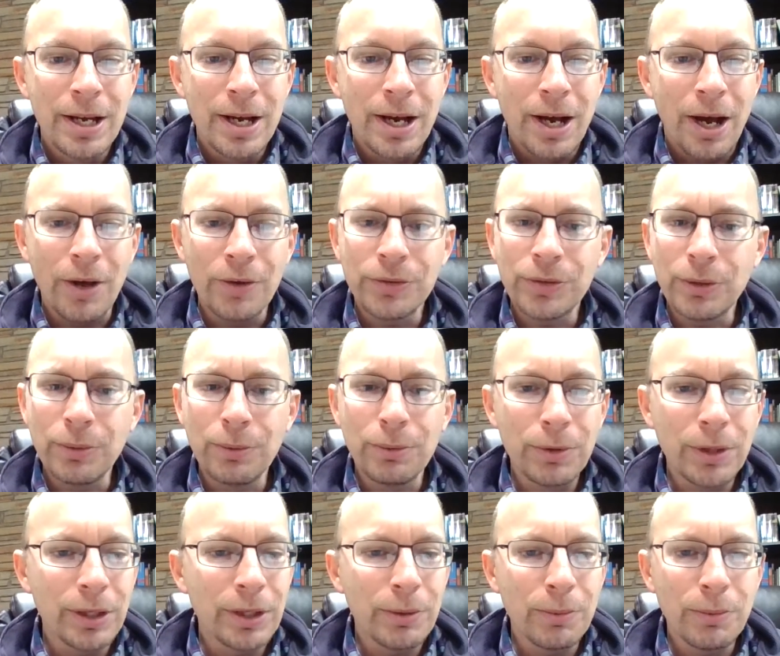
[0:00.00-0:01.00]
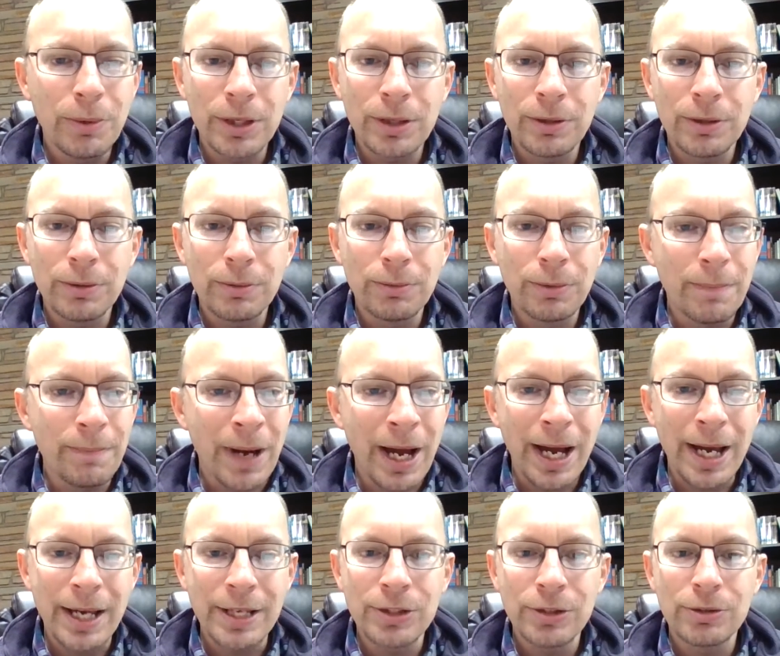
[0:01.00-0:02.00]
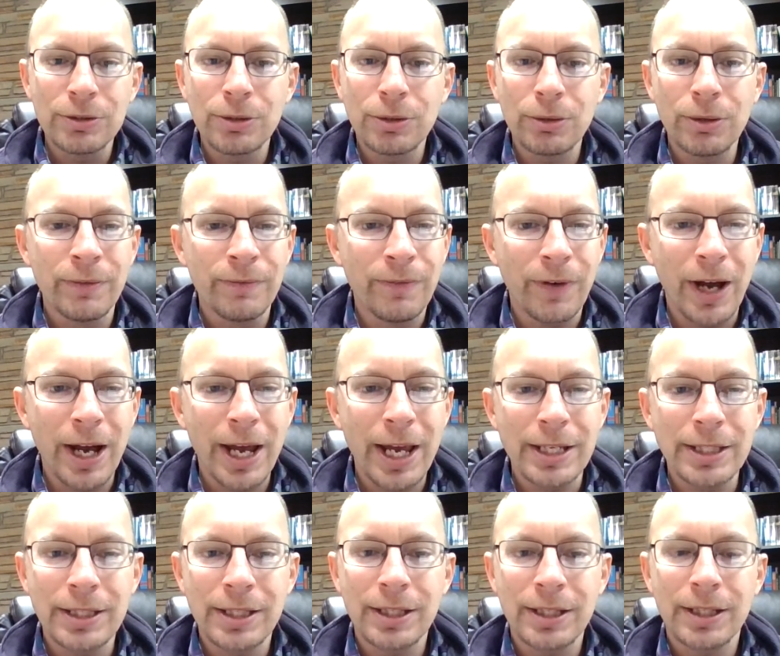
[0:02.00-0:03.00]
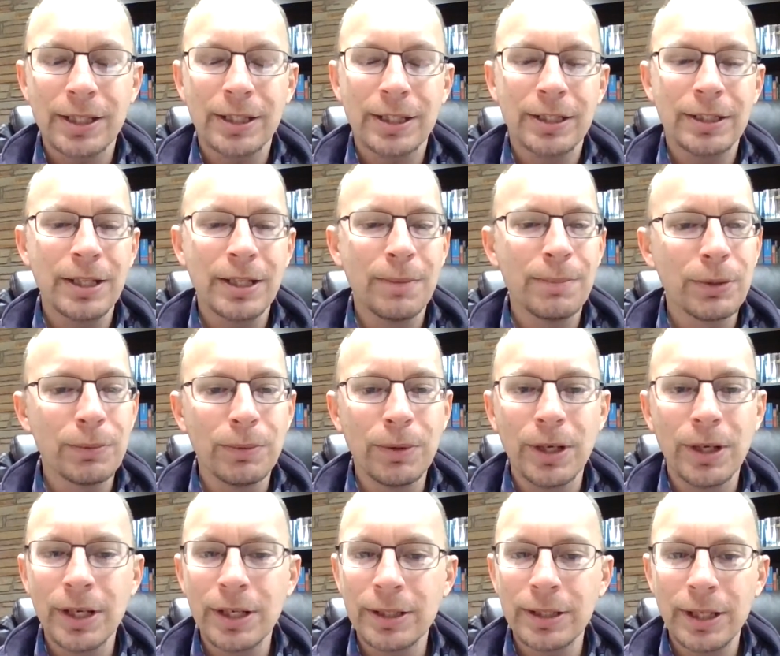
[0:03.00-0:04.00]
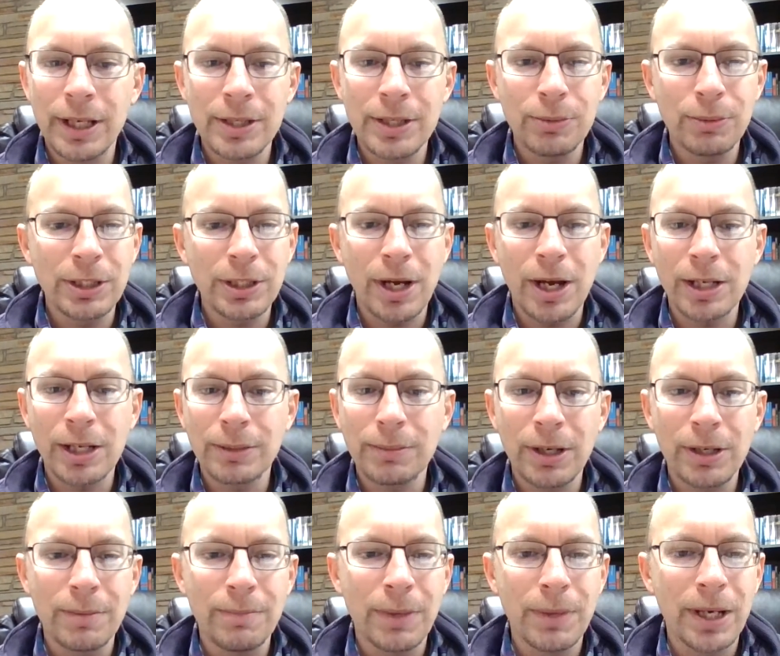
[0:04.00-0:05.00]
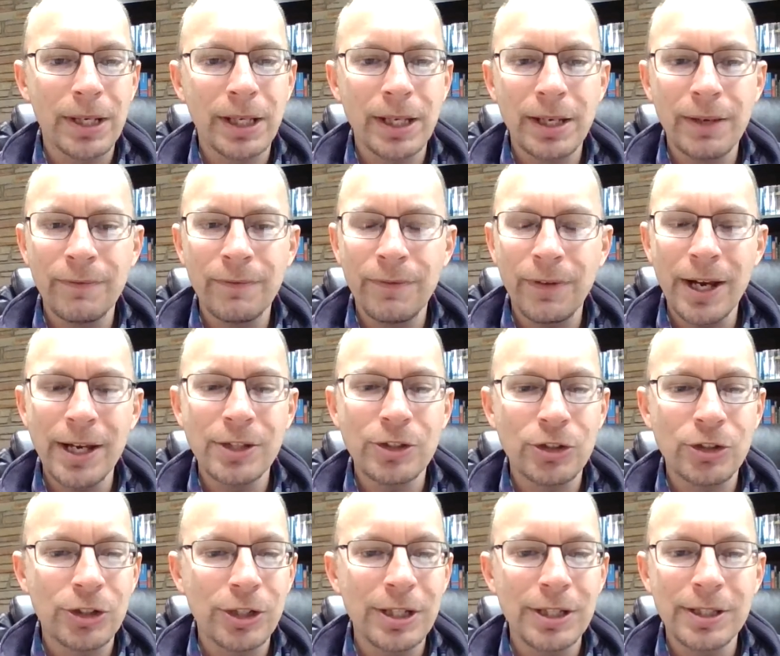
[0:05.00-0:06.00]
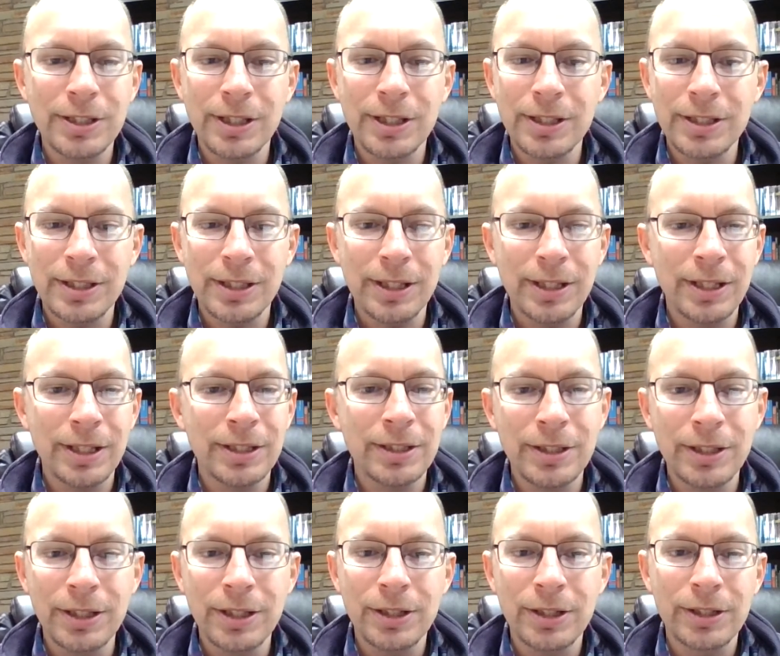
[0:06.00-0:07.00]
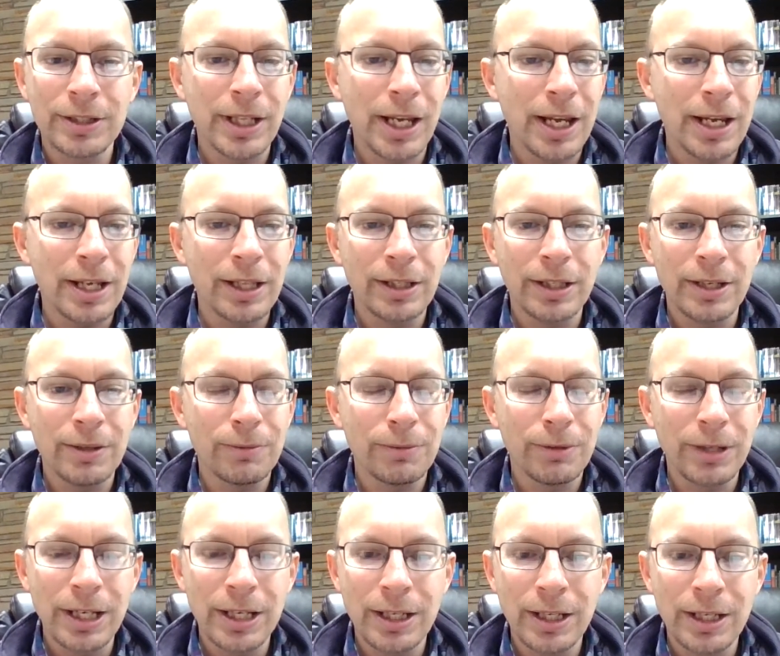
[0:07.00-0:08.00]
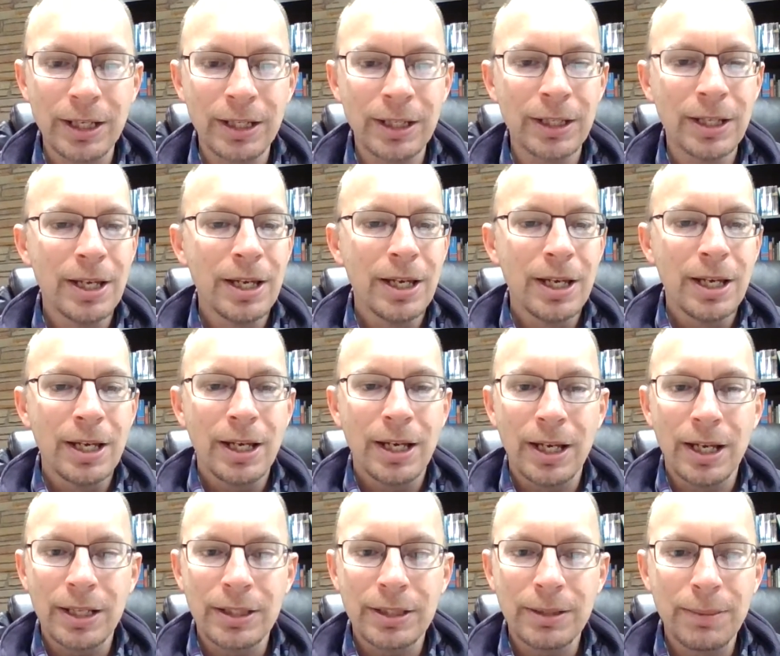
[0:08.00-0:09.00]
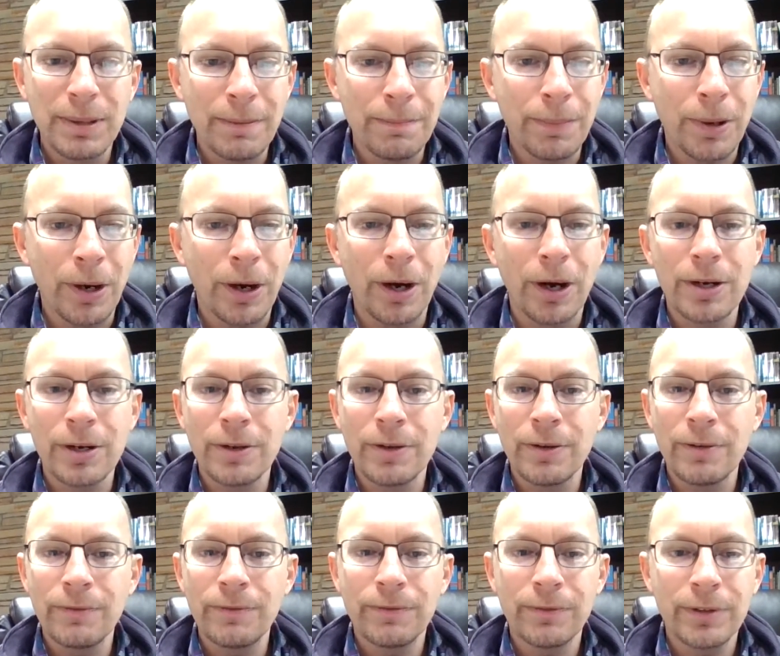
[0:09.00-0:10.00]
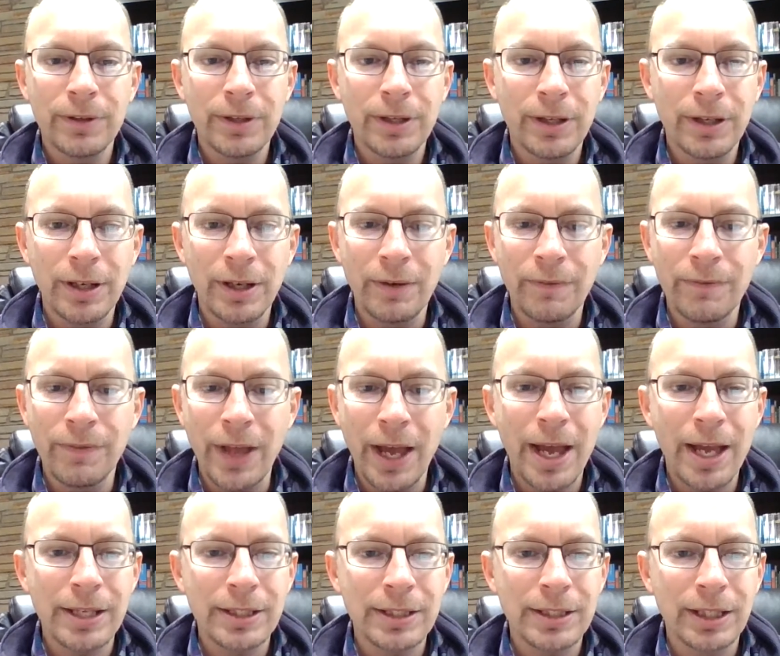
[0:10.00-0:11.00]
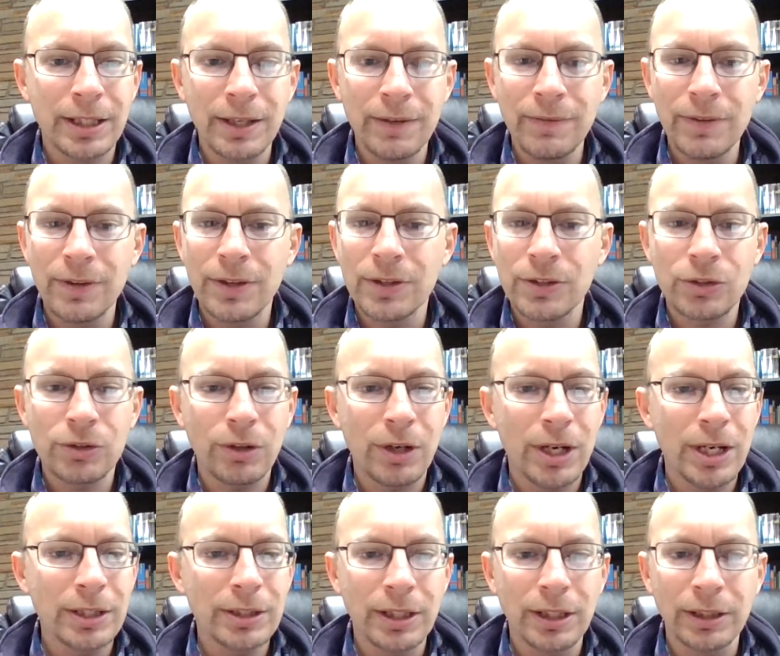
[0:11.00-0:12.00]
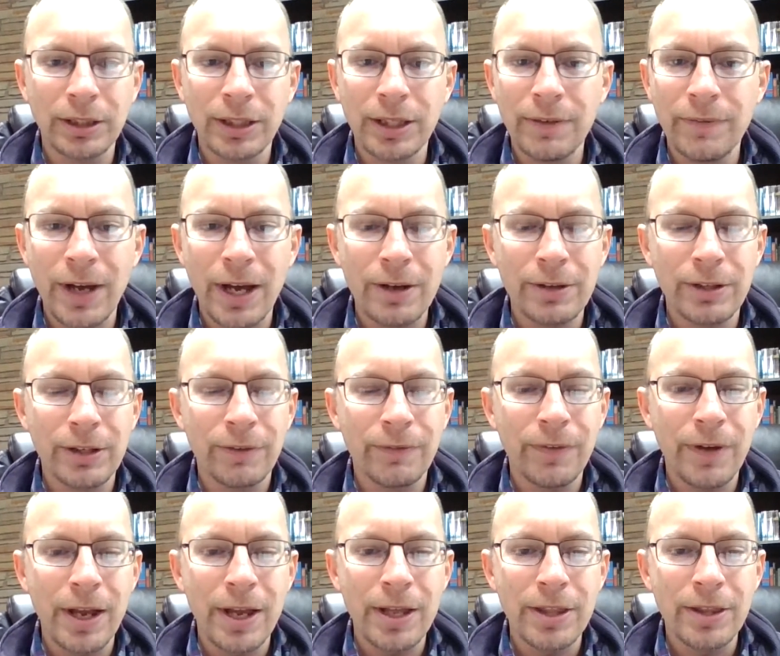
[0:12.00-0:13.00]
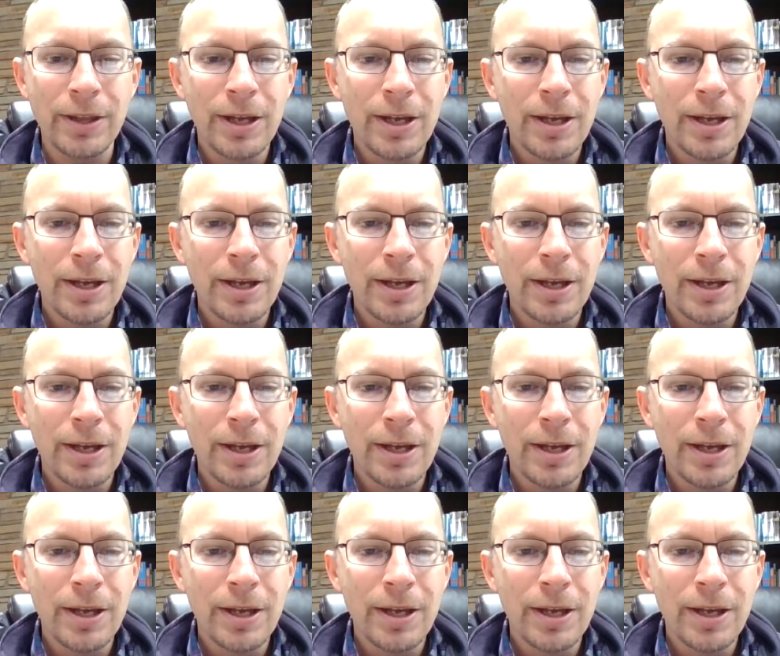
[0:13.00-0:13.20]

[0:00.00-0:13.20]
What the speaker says: Also really want to remind you to invite, number one, as we talked about on Monday, invite Jesus into your daily reading to be a part of that, to give you the strength to live out your faith.